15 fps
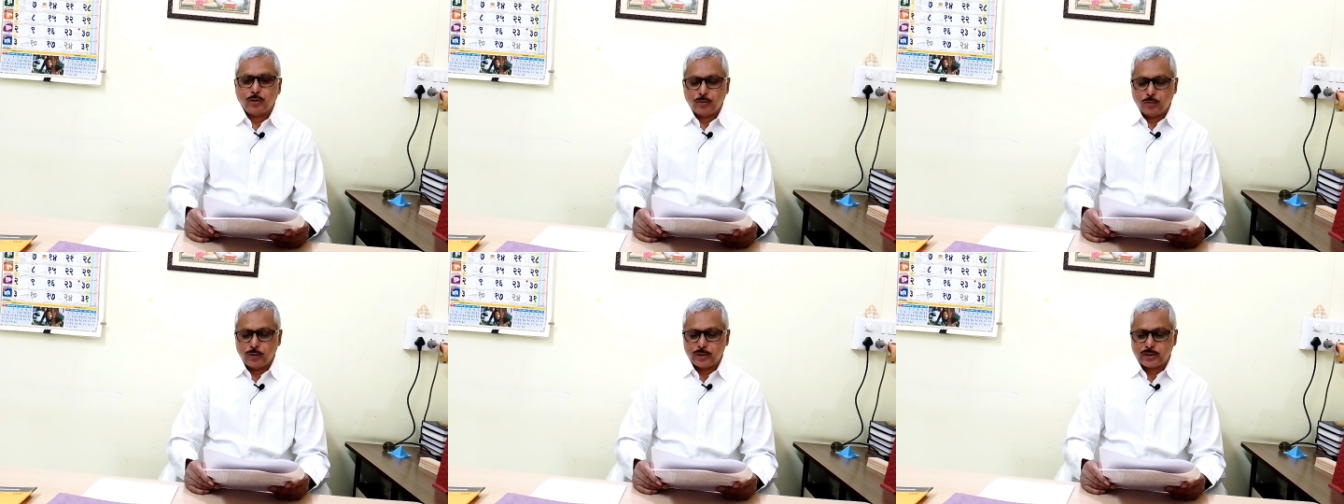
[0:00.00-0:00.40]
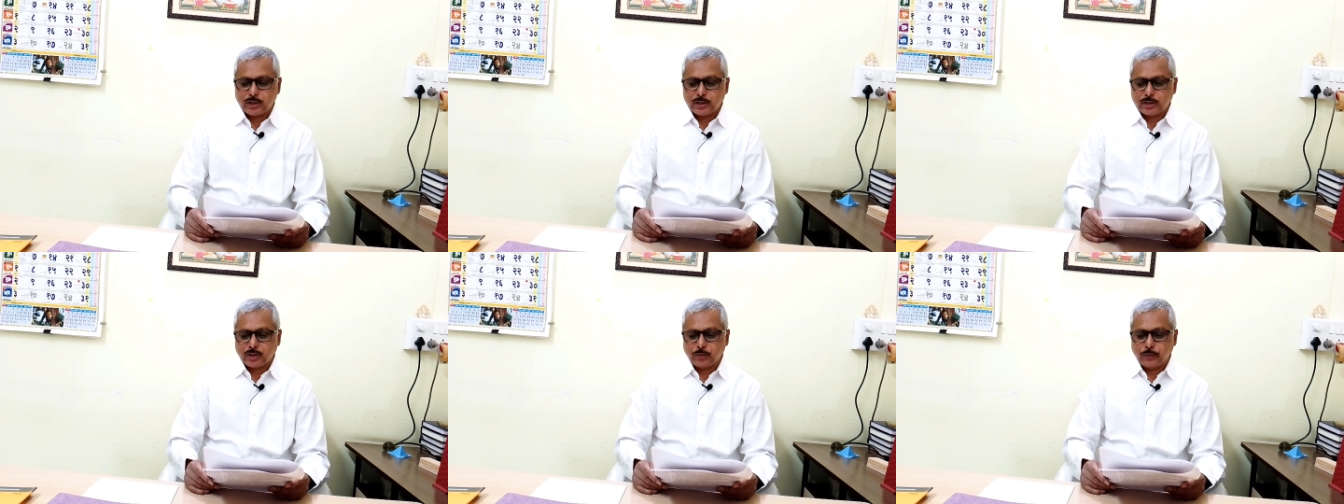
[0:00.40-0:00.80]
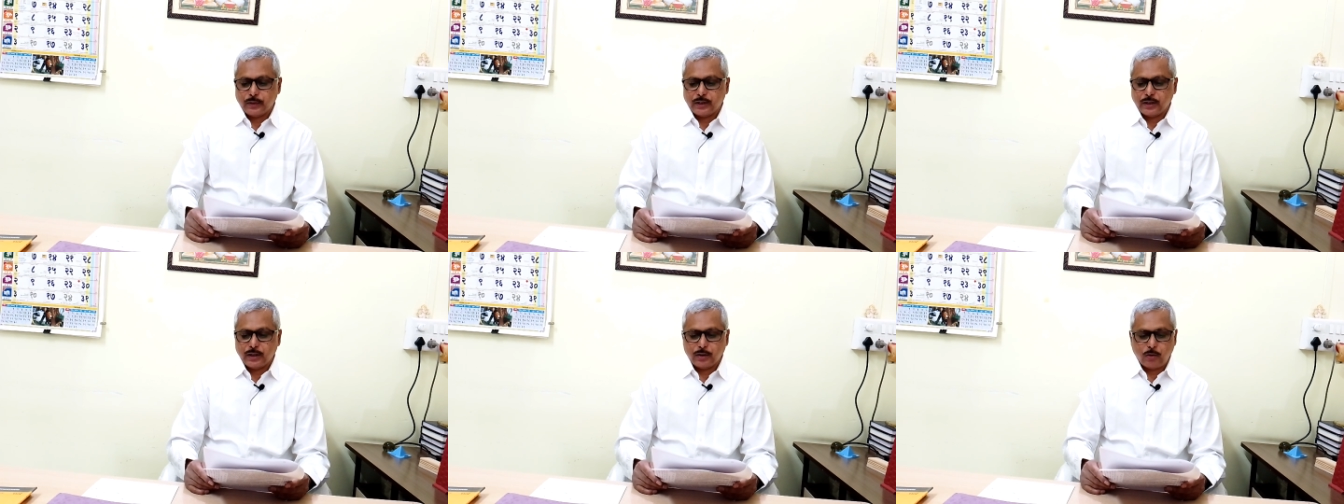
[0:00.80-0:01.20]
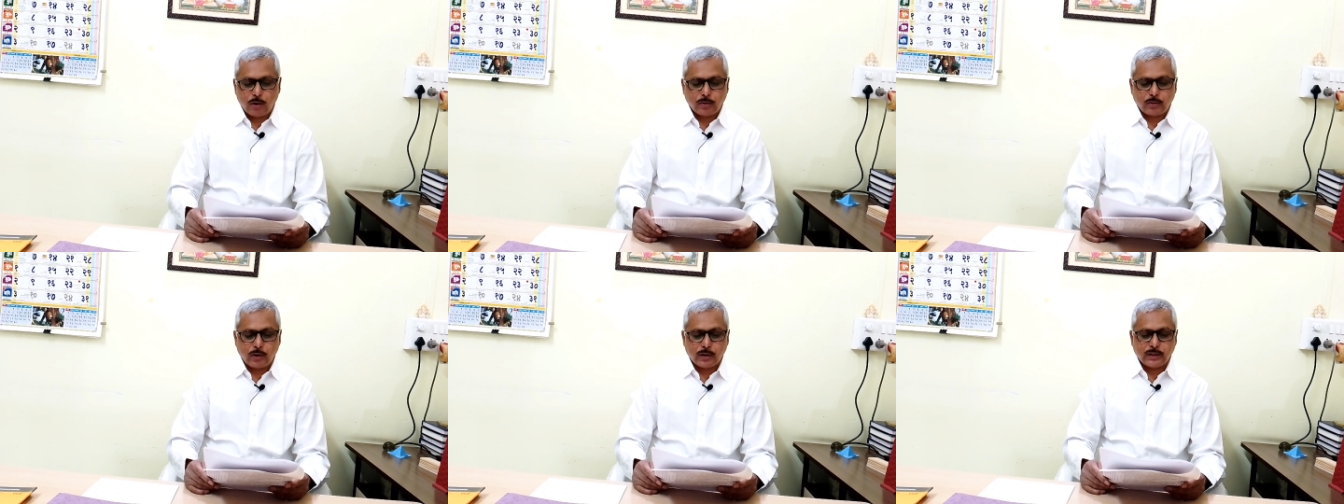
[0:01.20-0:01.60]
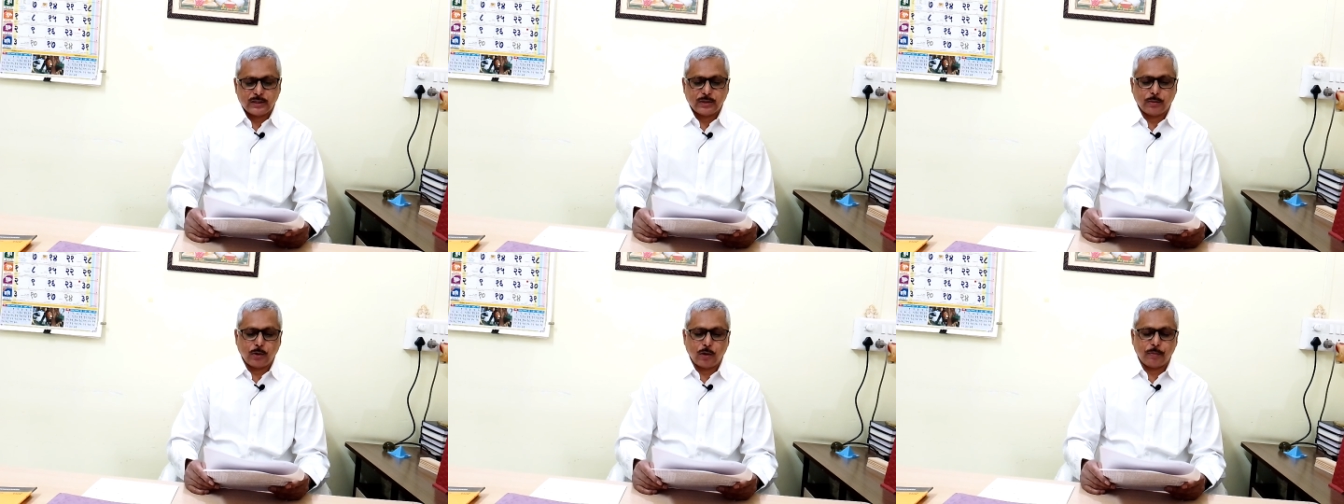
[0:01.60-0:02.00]
who is concerned with any
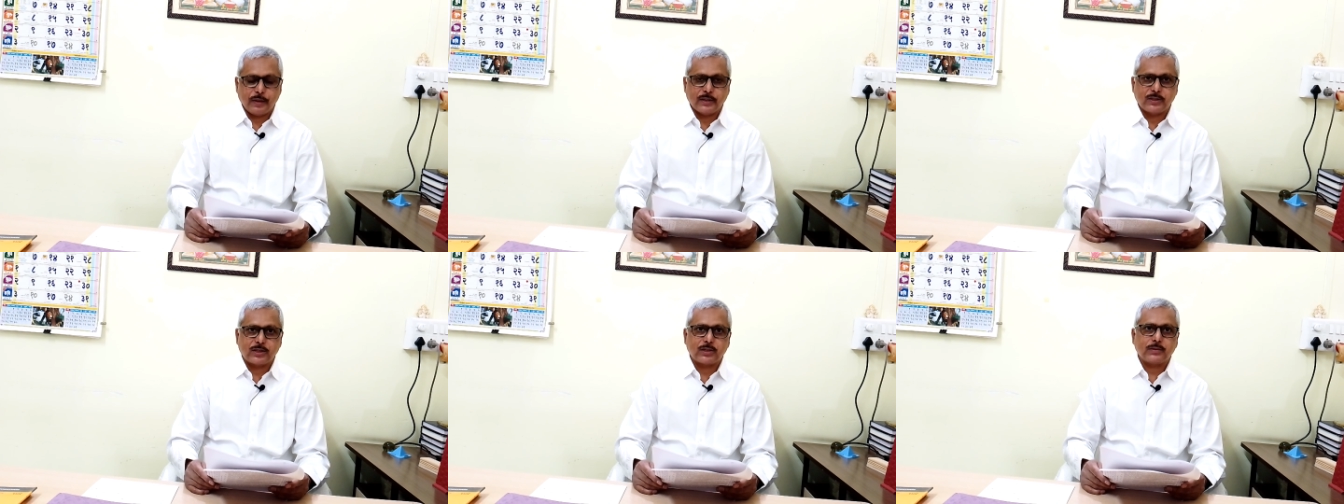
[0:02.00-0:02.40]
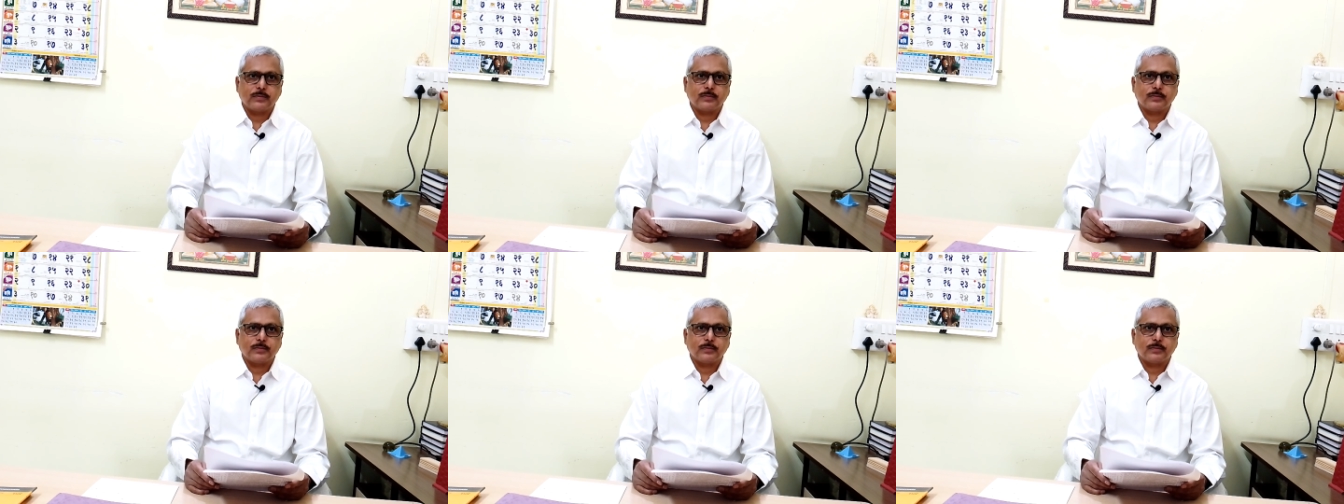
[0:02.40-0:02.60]
non-cognizable offence.